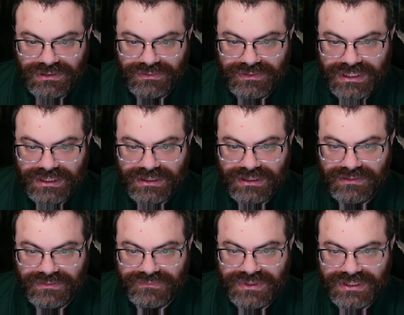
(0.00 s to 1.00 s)
Okay,
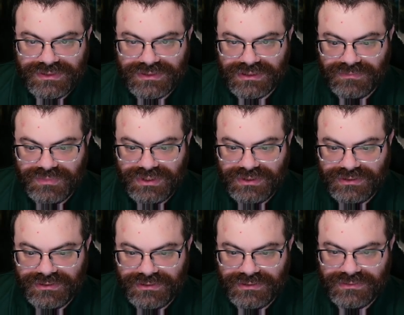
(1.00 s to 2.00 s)
and three is up
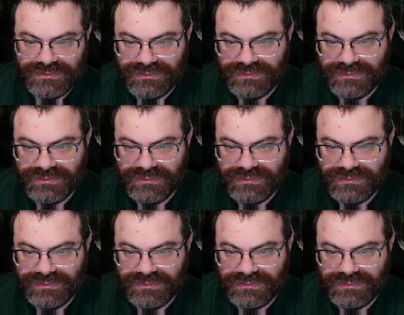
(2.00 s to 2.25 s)
here.